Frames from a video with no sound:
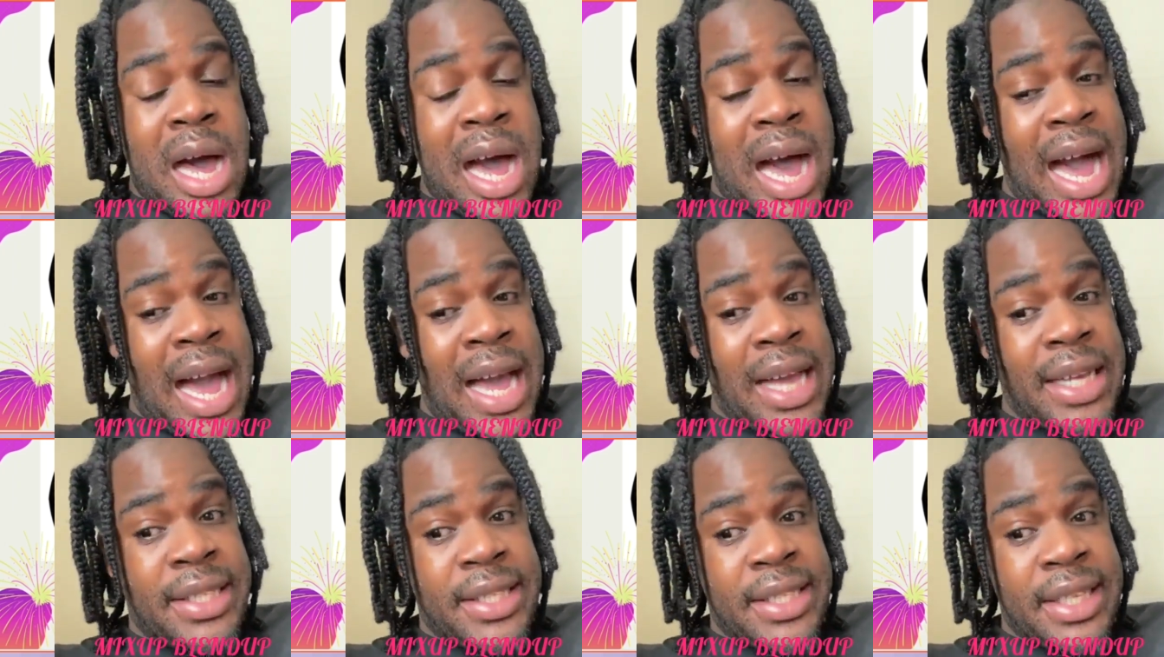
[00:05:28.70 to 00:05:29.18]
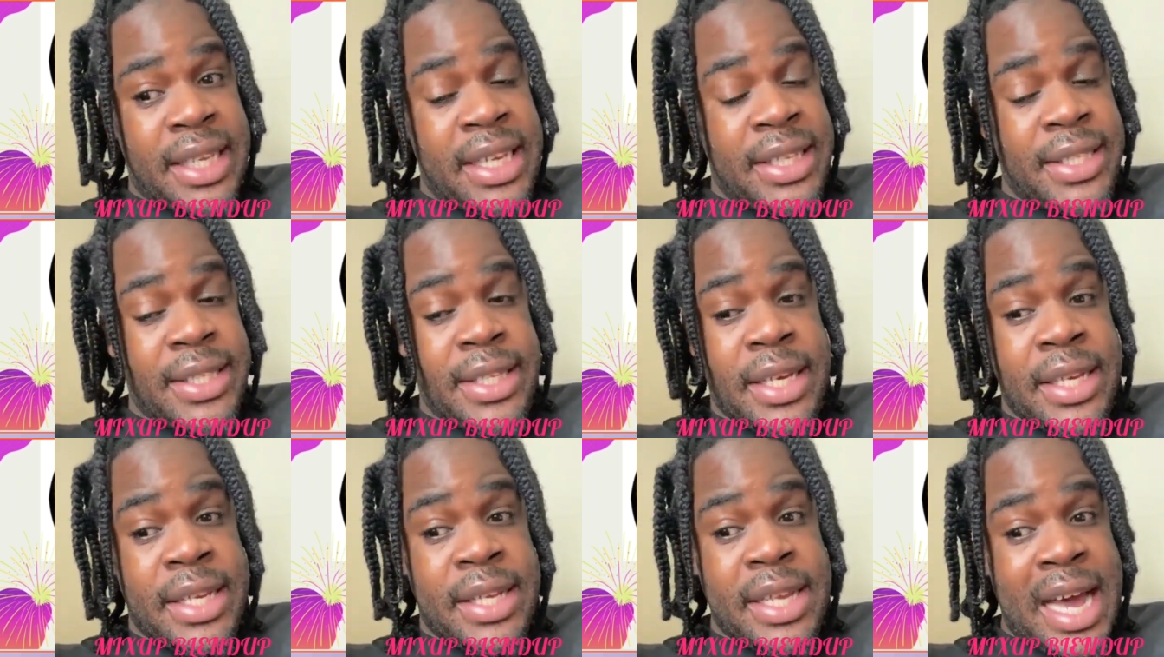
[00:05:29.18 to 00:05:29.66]
I
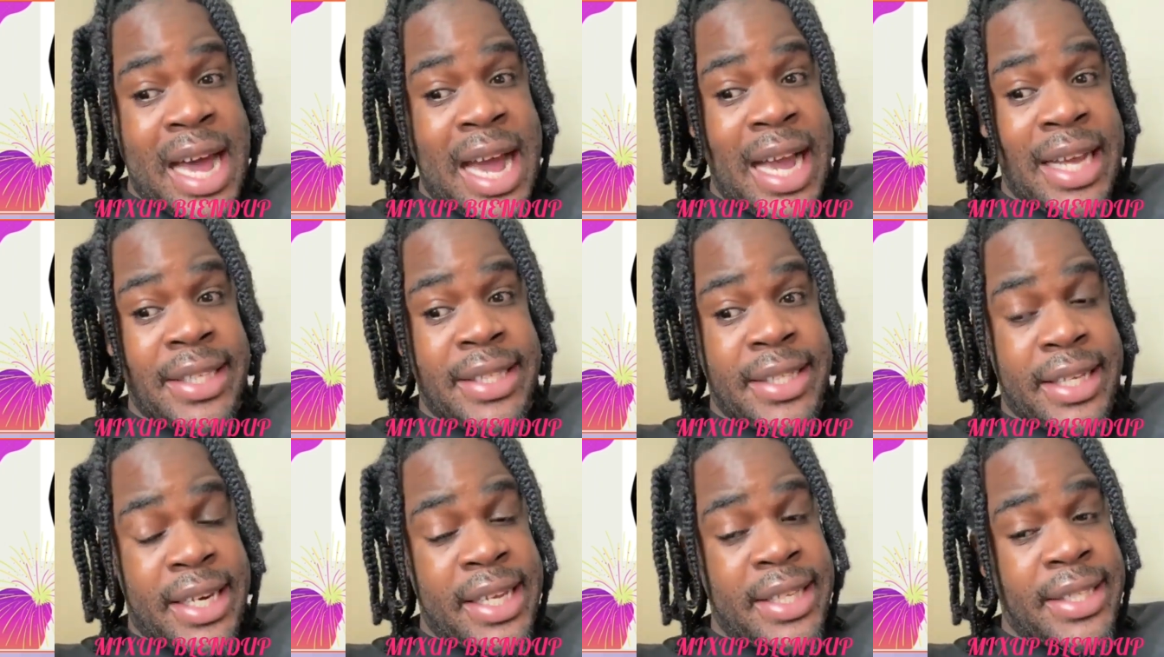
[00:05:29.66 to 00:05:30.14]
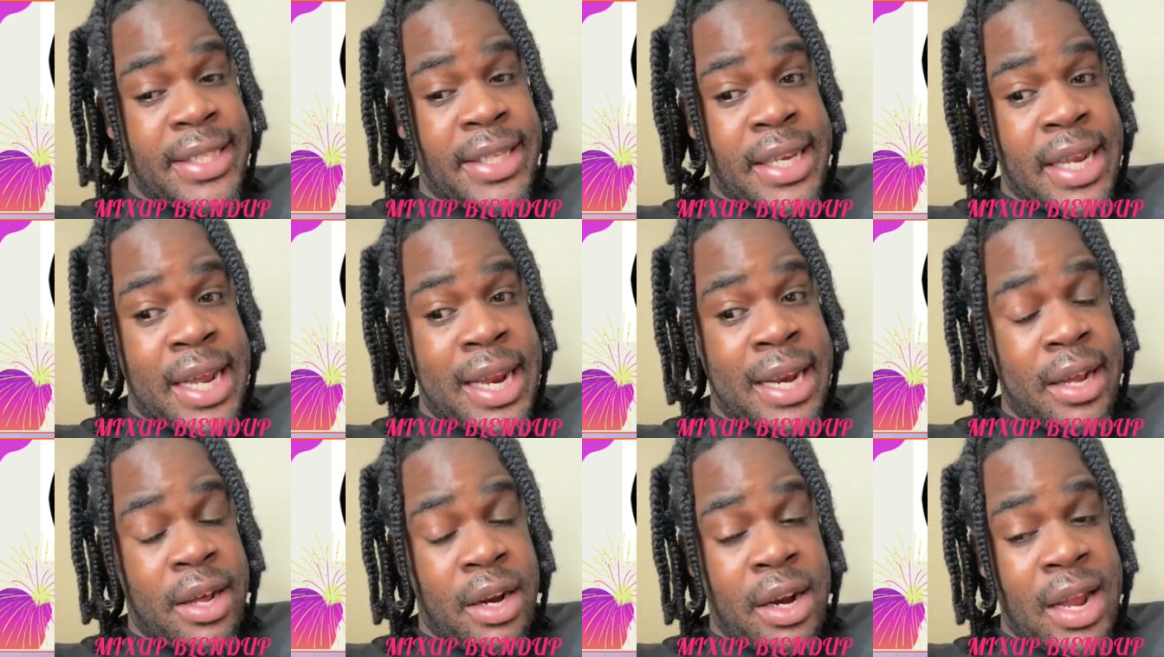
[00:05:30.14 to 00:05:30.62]
deleted
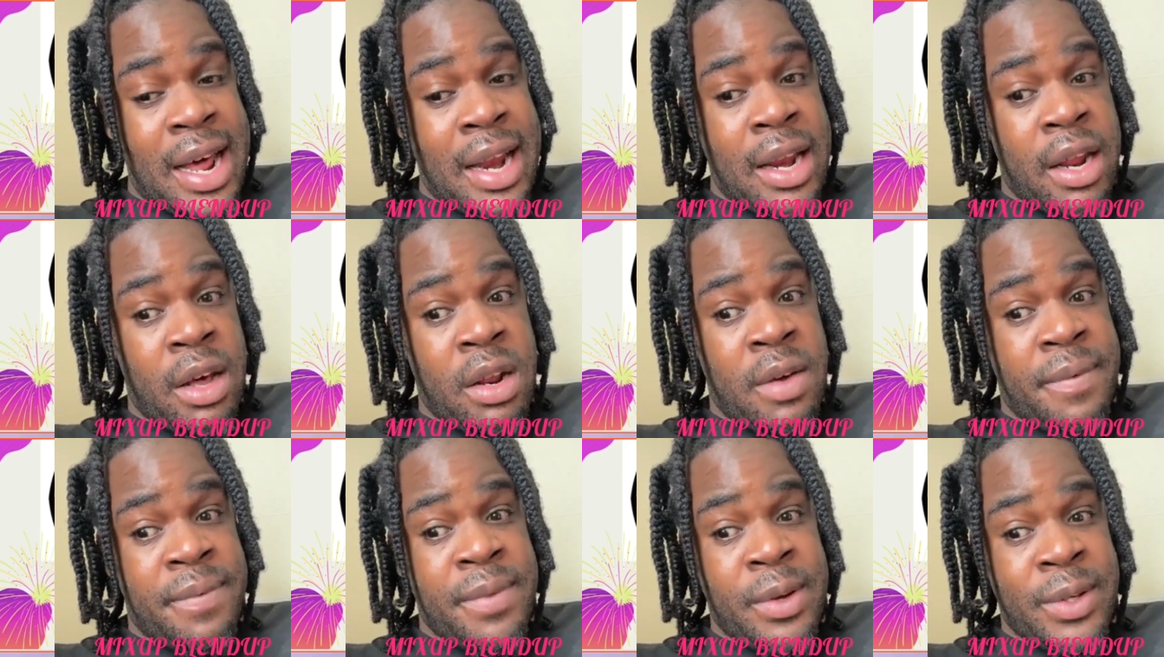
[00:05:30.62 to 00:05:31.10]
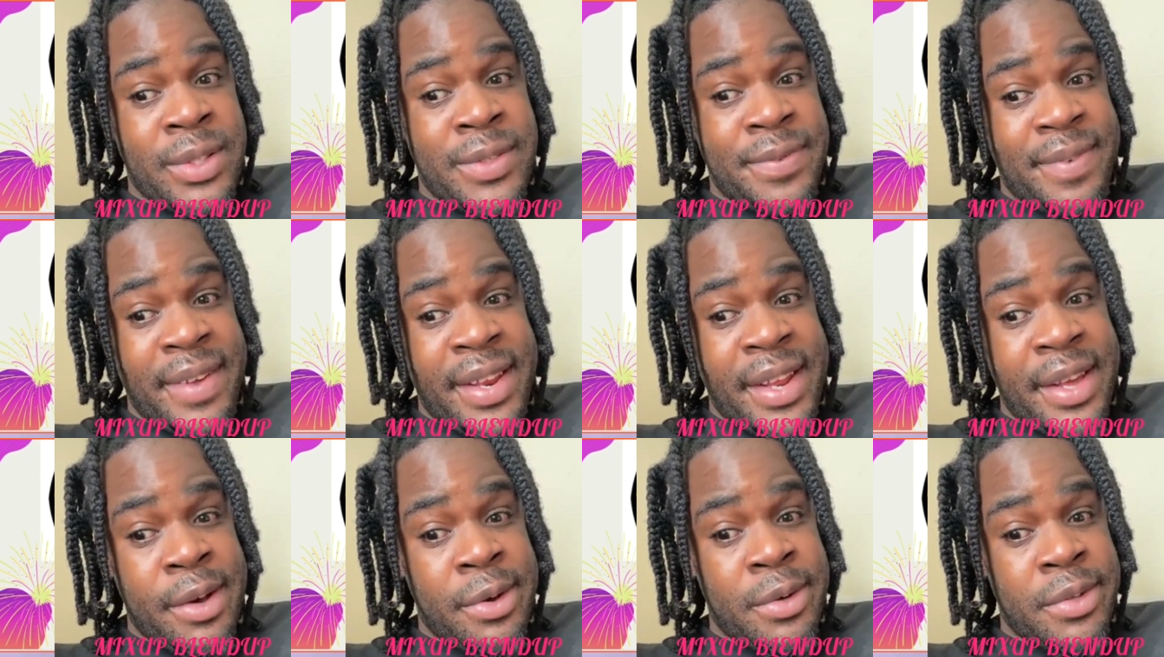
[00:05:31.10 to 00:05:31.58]
a lot of those
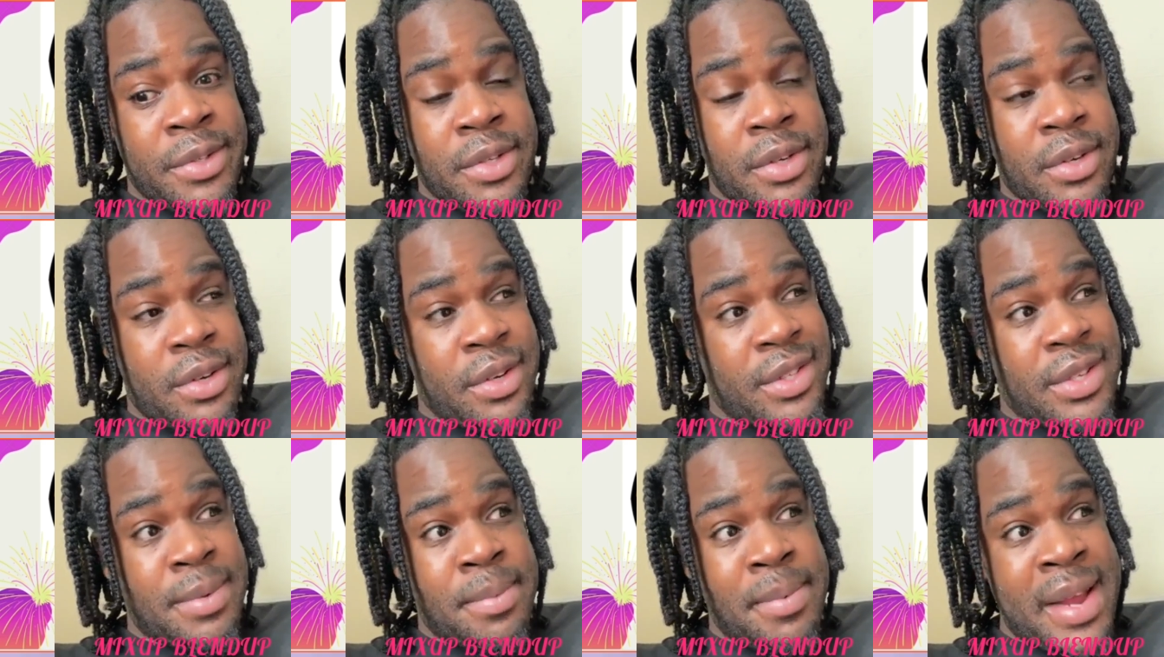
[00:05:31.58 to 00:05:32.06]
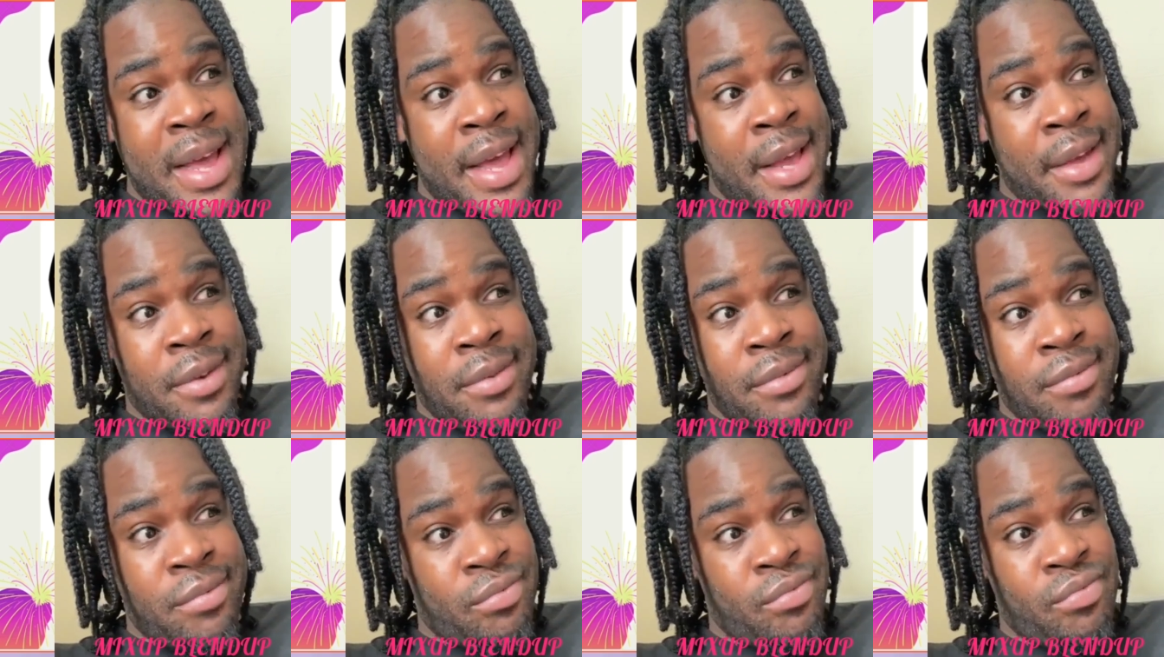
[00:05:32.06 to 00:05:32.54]
videos because I'm
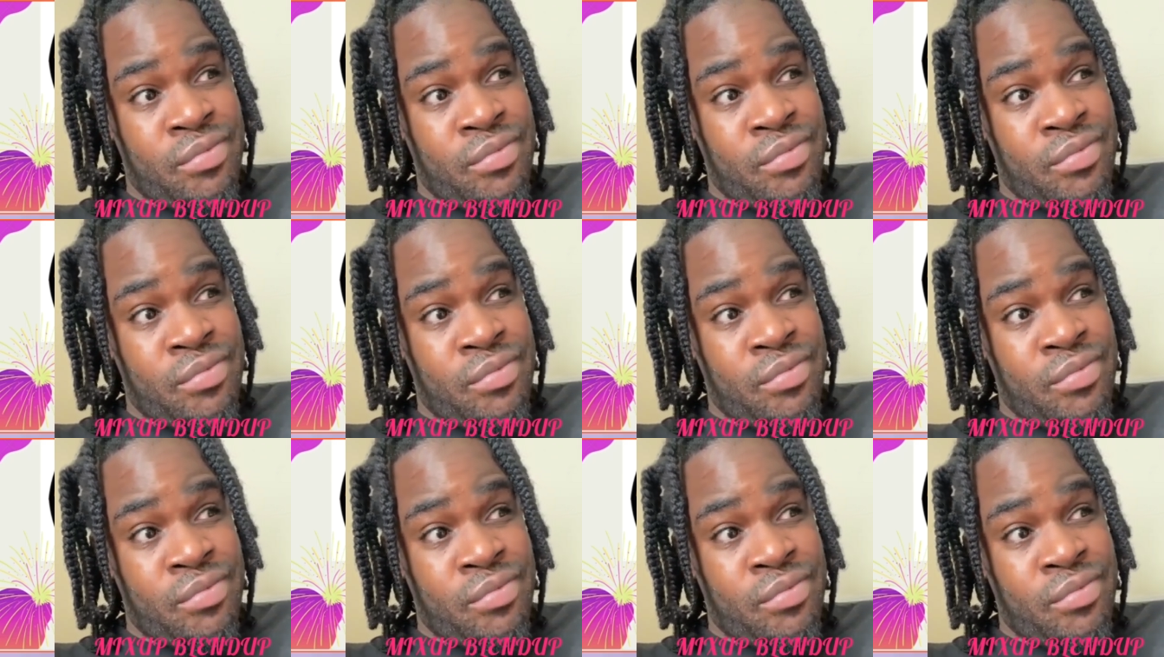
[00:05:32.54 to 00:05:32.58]
like,